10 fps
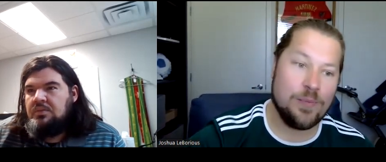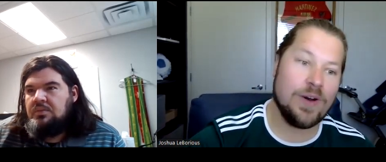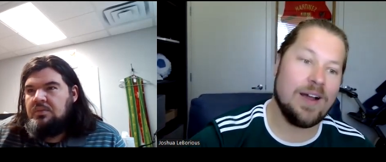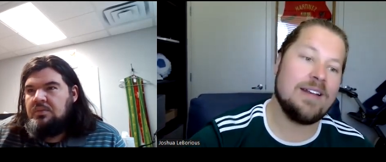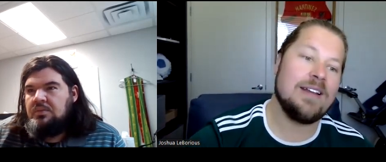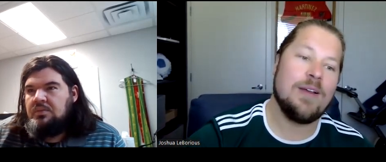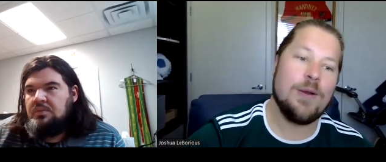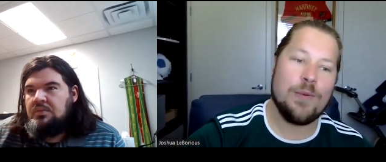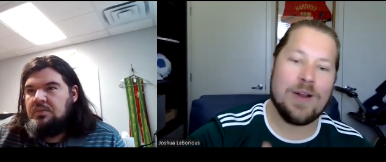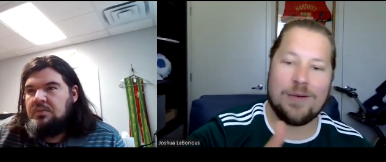Speaker 1: but
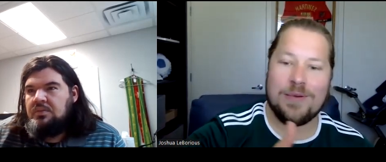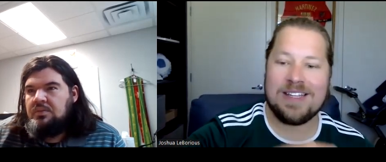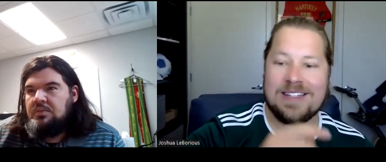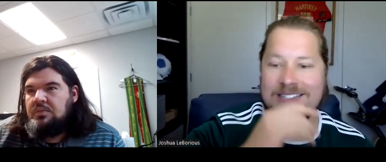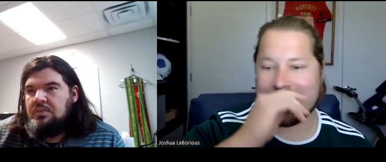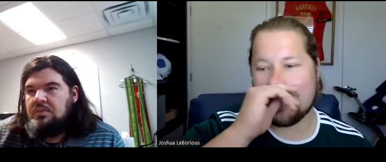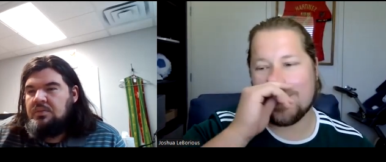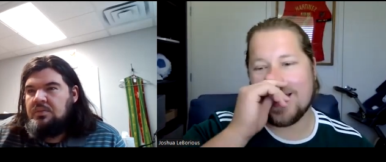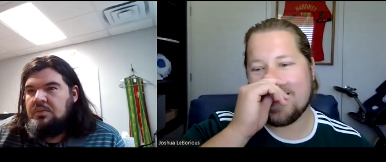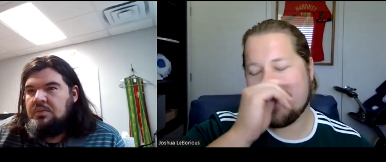when i read this
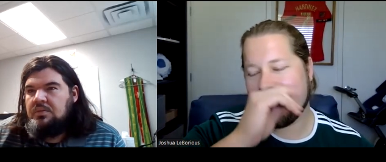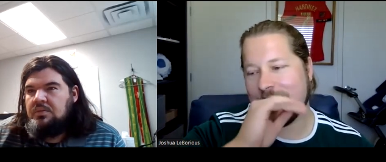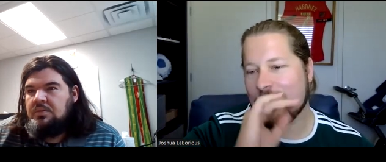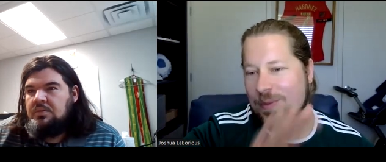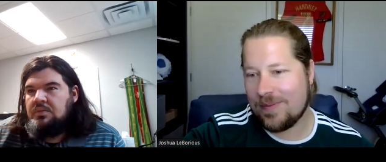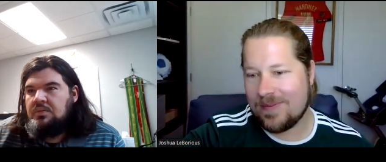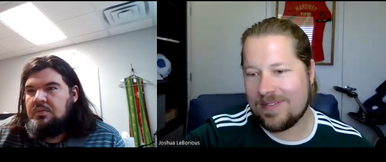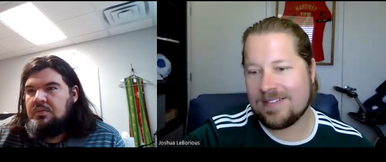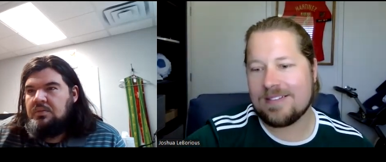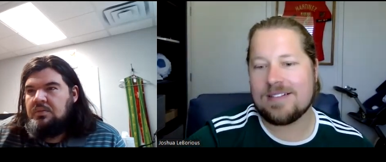i'm like
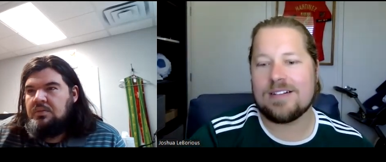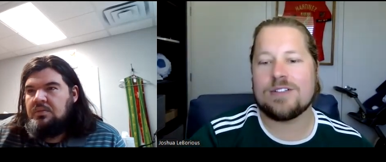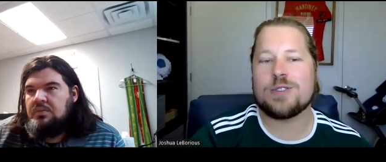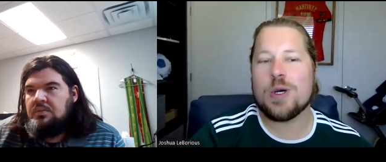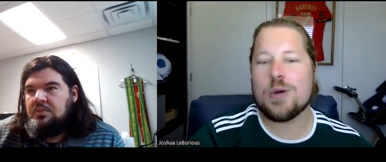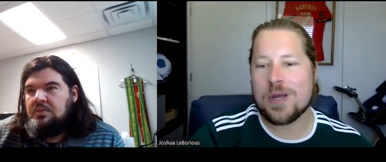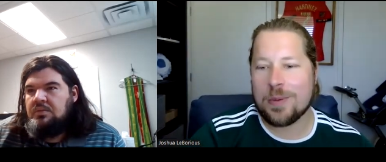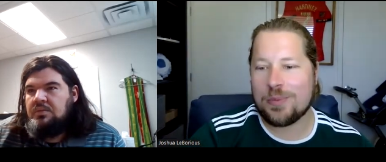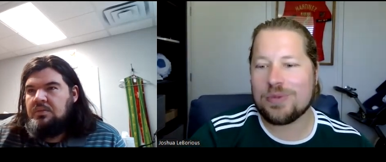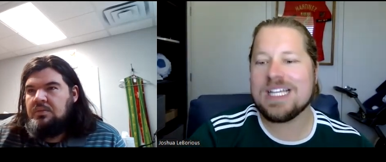don't
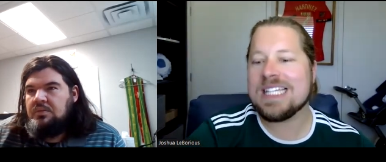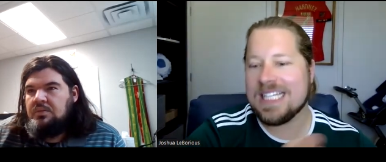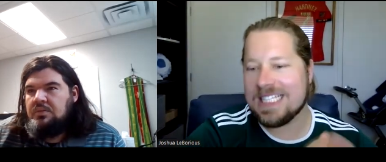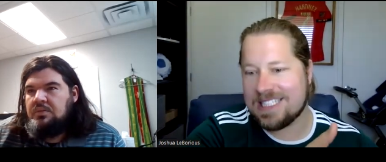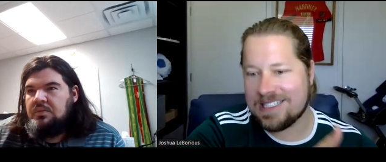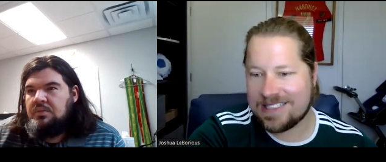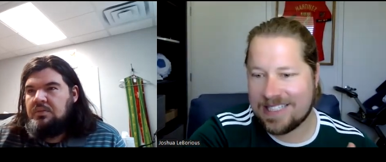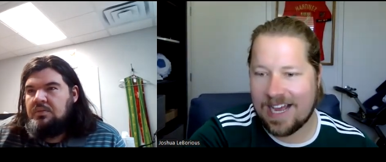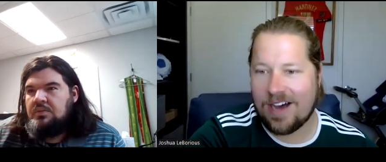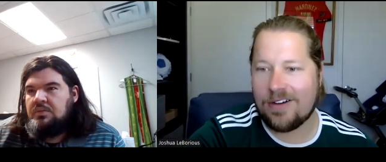completely
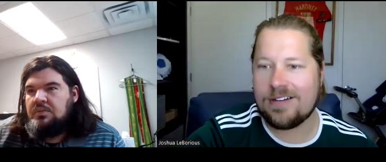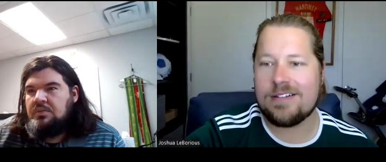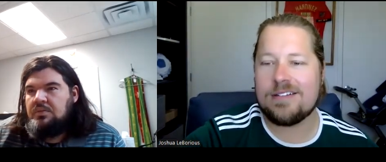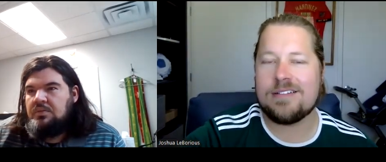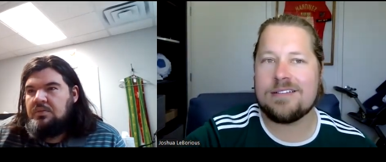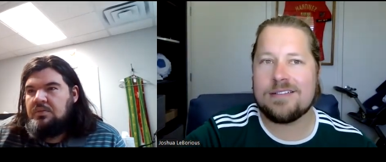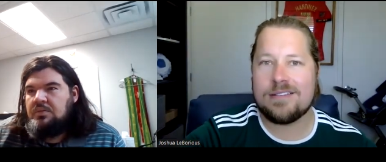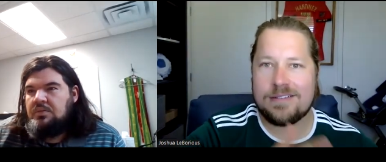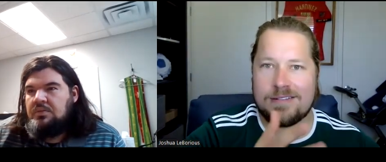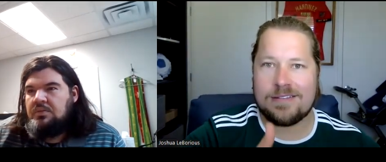discount
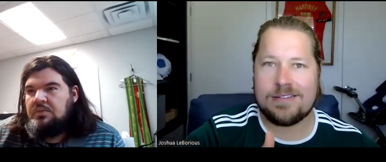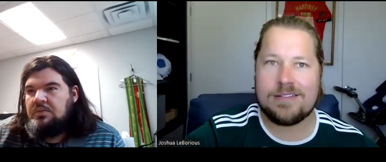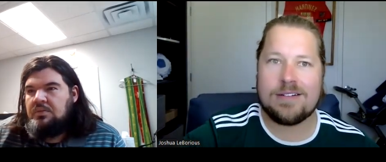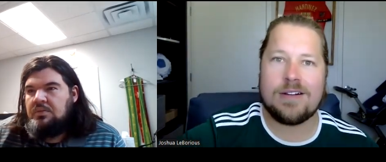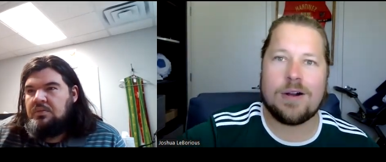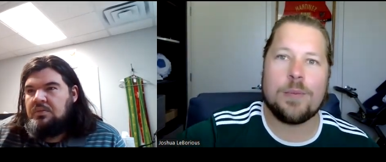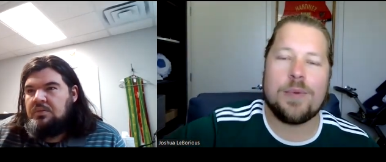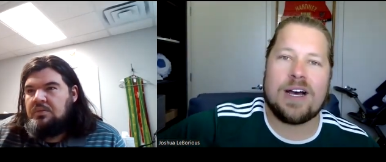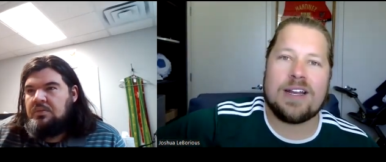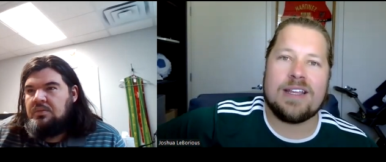our
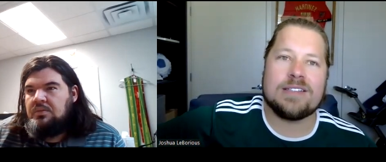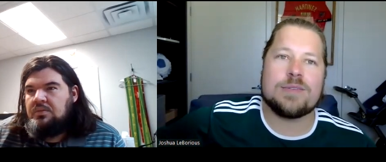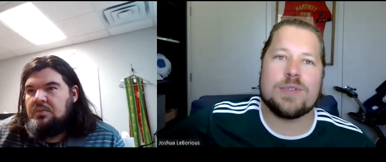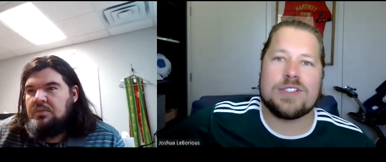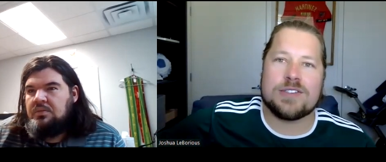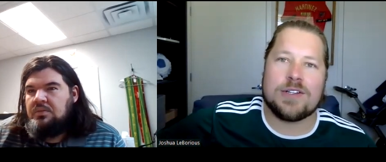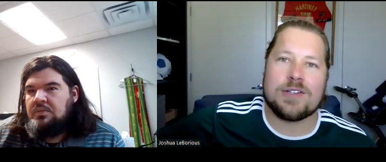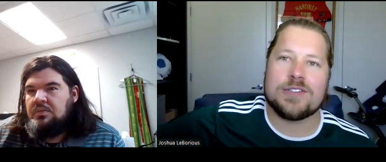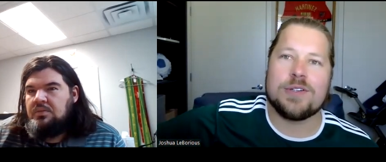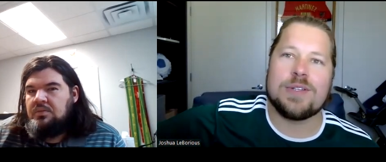bodies which is
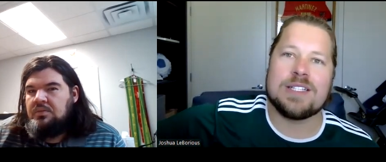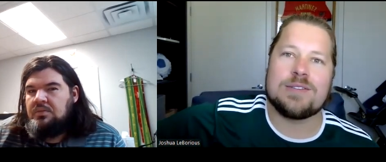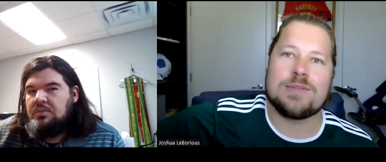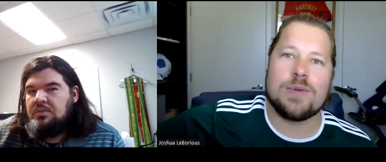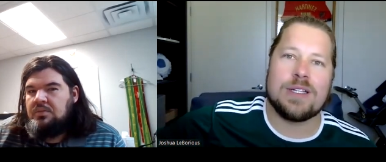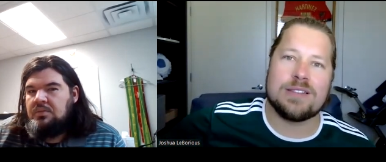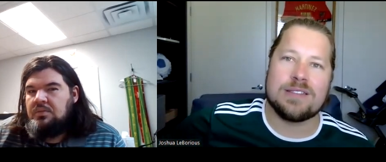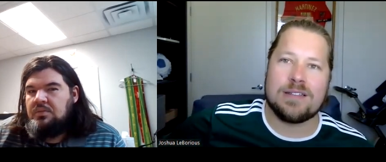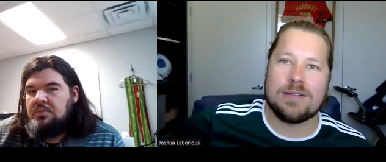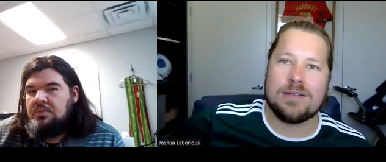also that's what
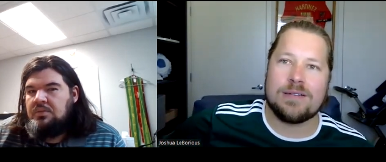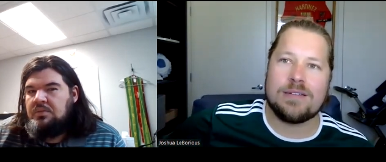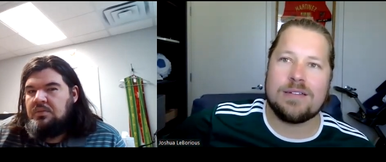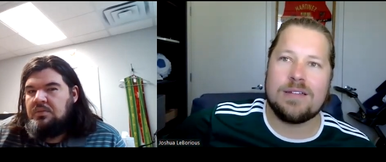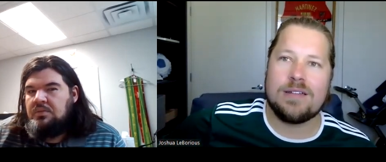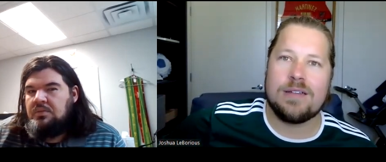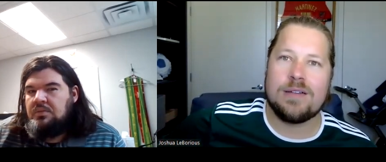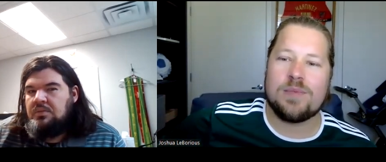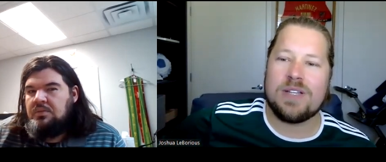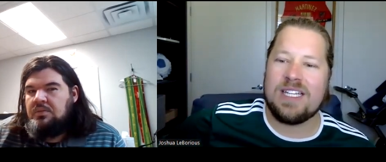is it
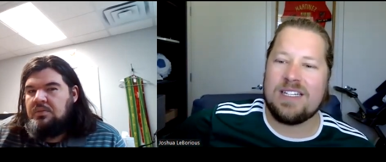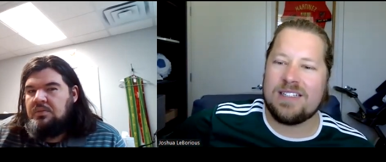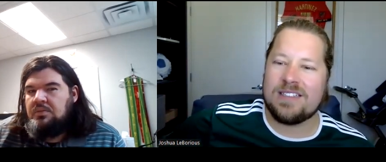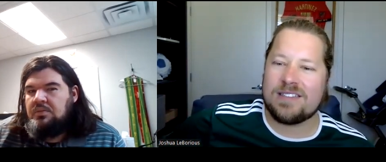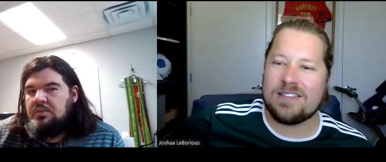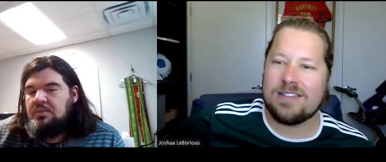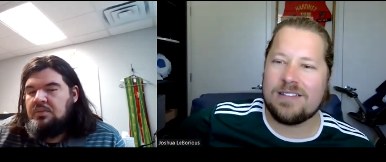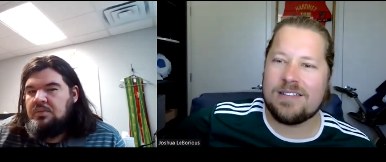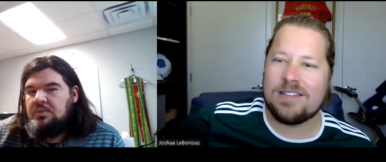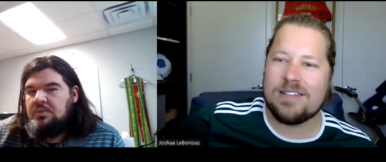platonist
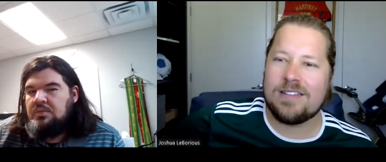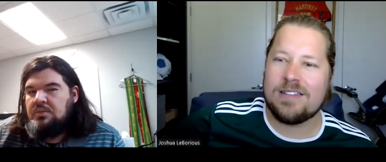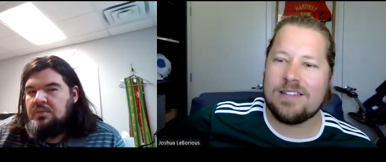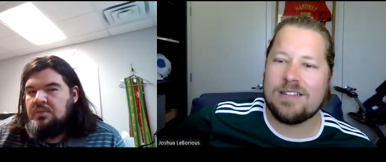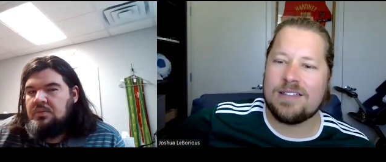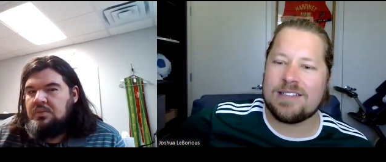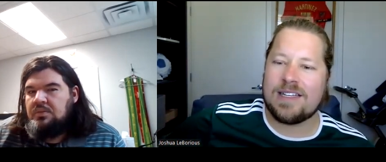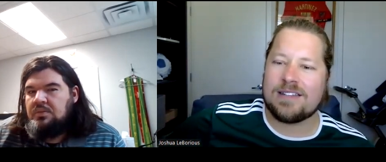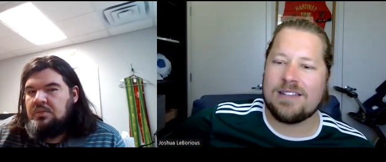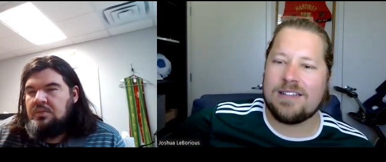is
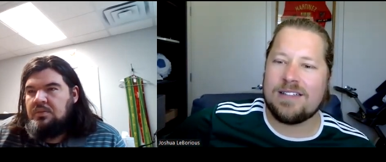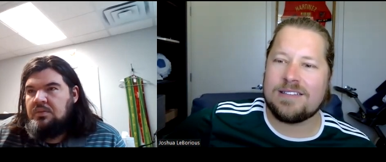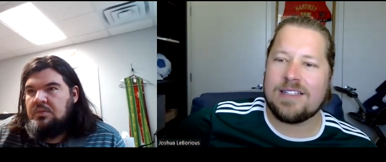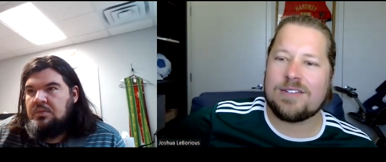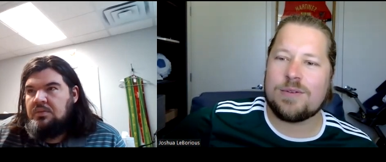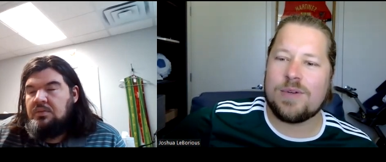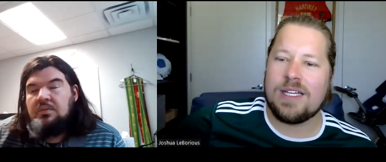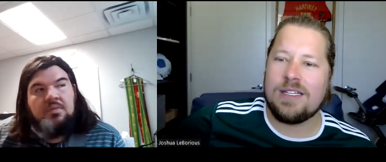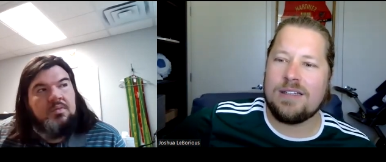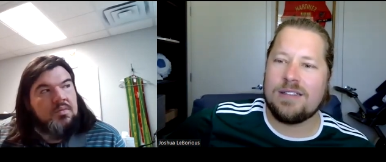that the is that the
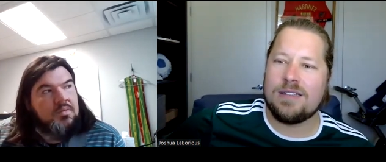right?